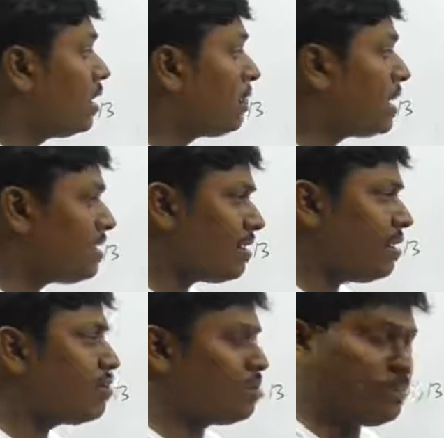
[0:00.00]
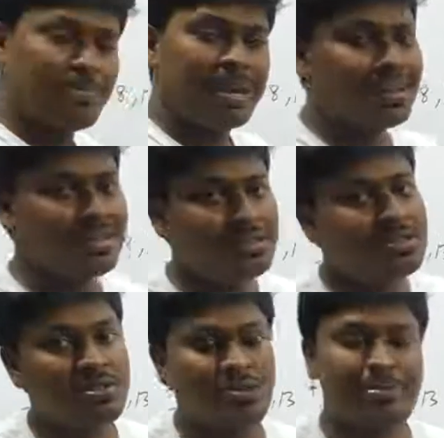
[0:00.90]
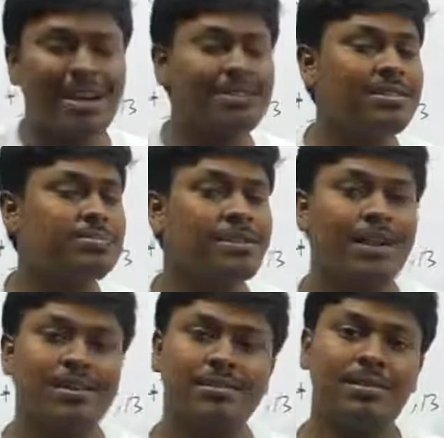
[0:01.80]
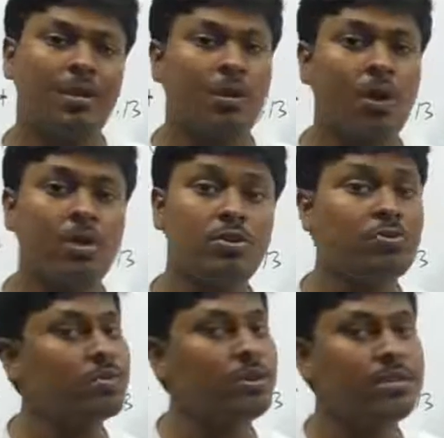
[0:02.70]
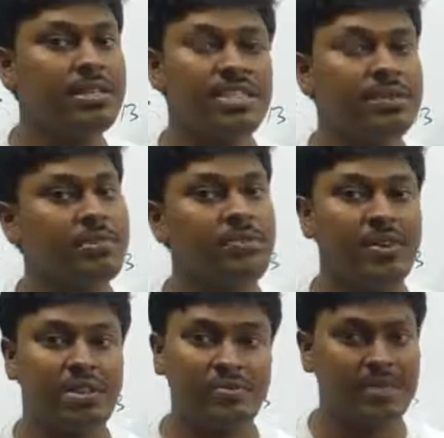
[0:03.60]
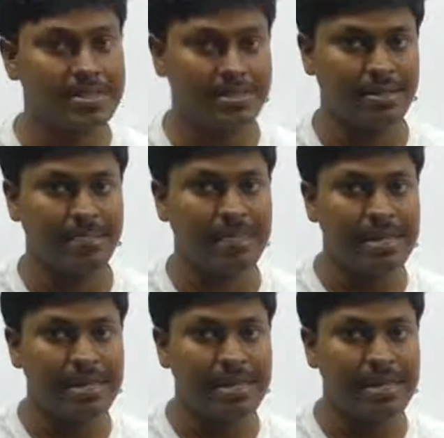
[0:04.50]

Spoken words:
but you should practice a lot to solve these types of question faster.